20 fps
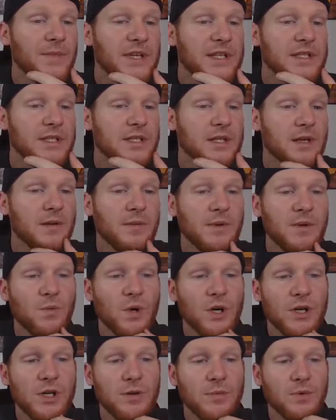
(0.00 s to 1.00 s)
This is going to be
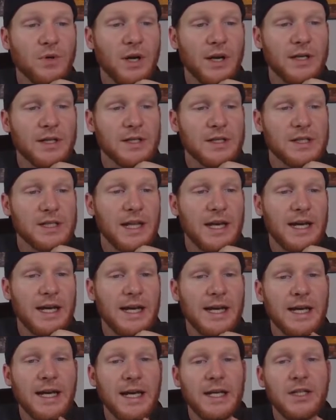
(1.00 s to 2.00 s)
where your products
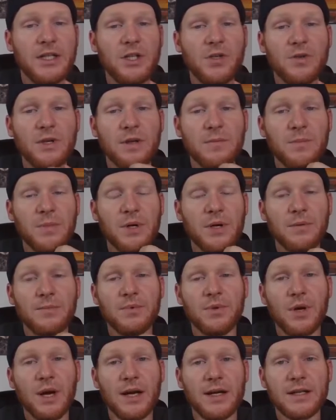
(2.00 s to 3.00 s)
lie, and you can put
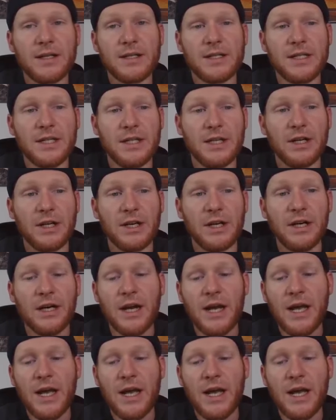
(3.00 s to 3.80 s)
products here